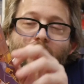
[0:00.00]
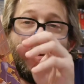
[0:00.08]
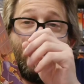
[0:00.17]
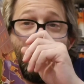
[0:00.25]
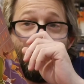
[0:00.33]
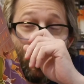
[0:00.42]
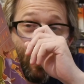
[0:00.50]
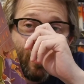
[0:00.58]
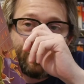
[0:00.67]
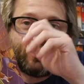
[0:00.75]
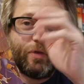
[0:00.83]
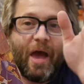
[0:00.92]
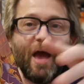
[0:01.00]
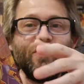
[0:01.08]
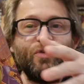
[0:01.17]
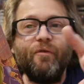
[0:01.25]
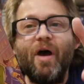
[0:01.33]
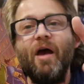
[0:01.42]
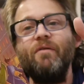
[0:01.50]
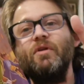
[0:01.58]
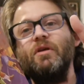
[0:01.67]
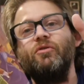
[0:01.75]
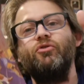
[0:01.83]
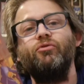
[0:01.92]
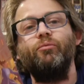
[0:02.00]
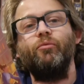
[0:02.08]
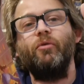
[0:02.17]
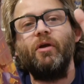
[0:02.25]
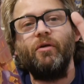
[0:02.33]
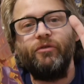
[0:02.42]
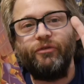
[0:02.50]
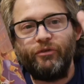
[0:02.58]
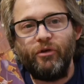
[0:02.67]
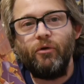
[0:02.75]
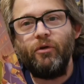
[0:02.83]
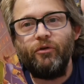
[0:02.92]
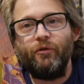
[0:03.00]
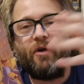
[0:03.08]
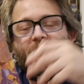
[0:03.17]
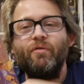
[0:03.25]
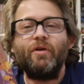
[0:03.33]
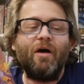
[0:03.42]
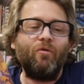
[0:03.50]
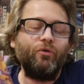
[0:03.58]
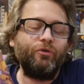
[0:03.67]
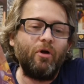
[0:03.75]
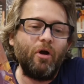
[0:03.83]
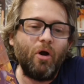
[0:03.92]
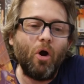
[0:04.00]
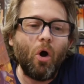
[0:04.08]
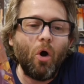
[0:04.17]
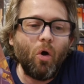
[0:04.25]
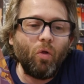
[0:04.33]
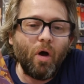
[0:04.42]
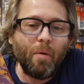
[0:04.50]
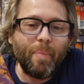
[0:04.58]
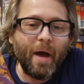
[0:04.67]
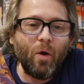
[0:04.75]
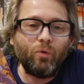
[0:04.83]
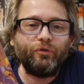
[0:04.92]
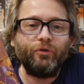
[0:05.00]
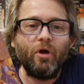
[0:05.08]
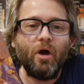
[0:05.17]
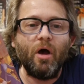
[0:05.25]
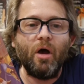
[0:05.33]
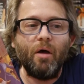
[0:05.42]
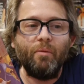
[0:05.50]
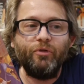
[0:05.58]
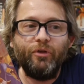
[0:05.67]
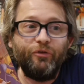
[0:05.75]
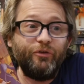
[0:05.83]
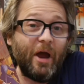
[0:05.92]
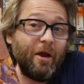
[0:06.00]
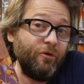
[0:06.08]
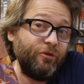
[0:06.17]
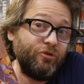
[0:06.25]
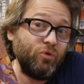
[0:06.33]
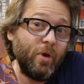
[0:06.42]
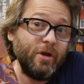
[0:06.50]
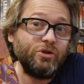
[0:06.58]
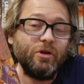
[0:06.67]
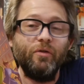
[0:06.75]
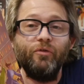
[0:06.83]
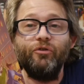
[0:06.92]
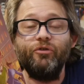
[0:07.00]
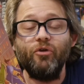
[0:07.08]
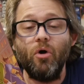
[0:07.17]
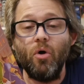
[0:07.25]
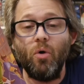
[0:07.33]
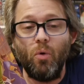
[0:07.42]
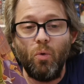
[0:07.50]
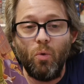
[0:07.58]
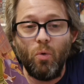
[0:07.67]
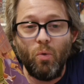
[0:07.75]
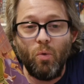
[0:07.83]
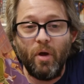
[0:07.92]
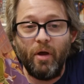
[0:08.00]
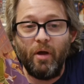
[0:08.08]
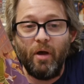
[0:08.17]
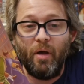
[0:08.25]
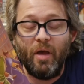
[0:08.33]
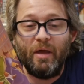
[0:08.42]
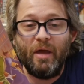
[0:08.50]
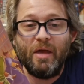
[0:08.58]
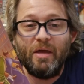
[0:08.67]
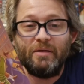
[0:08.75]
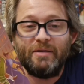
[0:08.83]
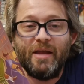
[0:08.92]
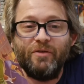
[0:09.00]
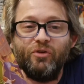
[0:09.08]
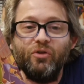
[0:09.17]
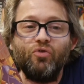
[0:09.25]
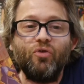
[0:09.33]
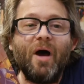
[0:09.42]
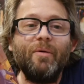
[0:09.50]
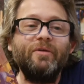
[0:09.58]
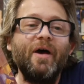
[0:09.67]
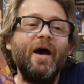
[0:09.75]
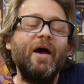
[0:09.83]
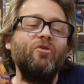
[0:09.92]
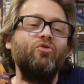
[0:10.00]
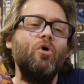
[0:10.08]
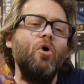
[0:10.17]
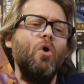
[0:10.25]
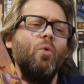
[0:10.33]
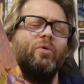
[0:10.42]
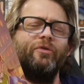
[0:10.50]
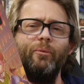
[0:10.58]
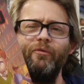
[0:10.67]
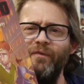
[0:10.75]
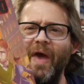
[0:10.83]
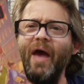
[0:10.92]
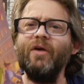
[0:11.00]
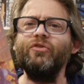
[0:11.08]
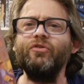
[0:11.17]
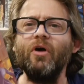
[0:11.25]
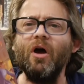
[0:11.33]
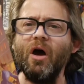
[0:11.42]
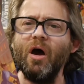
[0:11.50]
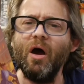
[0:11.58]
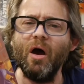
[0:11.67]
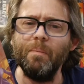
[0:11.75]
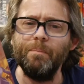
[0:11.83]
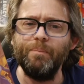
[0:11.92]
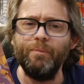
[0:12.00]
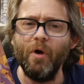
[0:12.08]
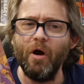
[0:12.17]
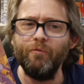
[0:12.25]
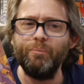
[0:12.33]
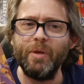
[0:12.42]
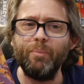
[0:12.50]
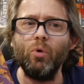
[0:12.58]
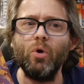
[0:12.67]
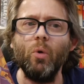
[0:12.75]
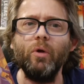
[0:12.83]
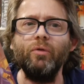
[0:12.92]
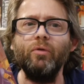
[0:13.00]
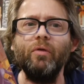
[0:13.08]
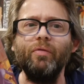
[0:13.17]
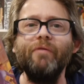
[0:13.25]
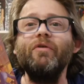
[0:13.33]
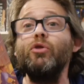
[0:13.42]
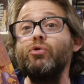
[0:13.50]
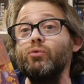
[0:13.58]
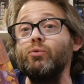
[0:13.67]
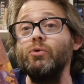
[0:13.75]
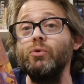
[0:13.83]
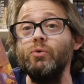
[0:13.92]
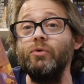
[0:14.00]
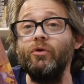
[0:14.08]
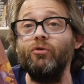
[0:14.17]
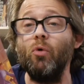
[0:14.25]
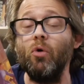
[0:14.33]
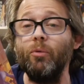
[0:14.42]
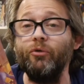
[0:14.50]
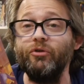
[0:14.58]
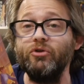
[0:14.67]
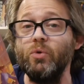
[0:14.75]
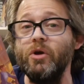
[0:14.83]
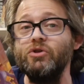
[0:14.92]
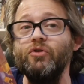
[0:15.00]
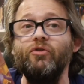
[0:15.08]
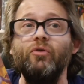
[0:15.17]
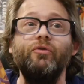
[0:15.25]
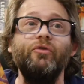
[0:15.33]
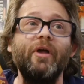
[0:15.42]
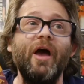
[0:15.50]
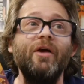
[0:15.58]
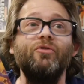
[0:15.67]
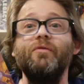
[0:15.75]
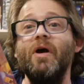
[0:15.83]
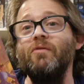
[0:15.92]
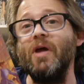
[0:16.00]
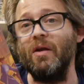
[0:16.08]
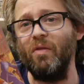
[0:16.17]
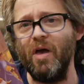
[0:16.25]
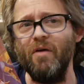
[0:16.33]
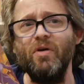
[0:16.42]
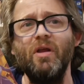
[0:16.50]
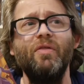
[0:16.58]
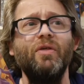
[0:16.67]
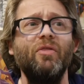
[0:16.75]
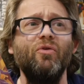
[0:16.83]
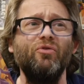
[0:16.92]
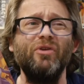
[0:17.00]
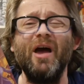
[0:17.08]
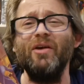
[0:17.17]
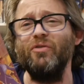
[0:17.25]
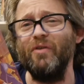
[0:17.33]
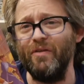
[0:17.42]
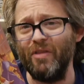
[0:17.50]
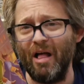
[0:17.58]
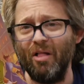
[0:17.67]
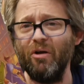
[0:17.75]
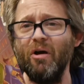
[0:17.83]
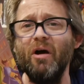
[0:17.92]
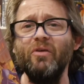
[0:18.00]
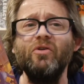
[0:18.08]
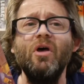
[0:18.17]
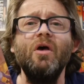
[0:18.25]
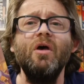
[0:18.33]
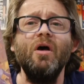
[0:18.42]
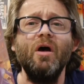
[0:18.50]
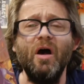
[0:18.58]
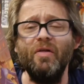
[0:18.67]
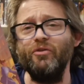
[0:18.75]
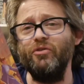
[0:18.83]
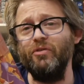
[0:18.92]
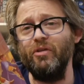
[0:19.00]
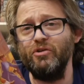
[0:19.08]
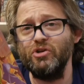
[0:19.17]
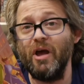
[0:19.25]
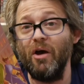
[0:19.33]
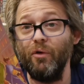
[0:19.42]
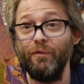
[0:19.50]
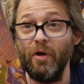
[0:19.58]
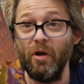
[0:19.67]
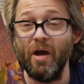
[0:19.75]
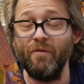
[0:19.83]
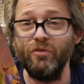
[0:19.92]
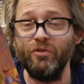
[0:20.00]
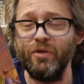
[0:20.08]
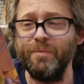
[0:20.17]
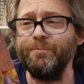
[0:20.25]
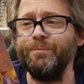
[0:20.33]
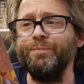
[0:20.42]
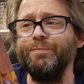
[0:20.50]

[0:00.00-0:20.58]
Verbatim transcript: Um, all right, so the I Survived series of graphic novels are all about uh, these dire situations. So uh, it, it, tends to dramatize with some facts uh, of people going living through these horrible situations. So it's like I survived 9/11. I think there's I survived the Holocaust. Uh, this is the Chicago Fire, obviously.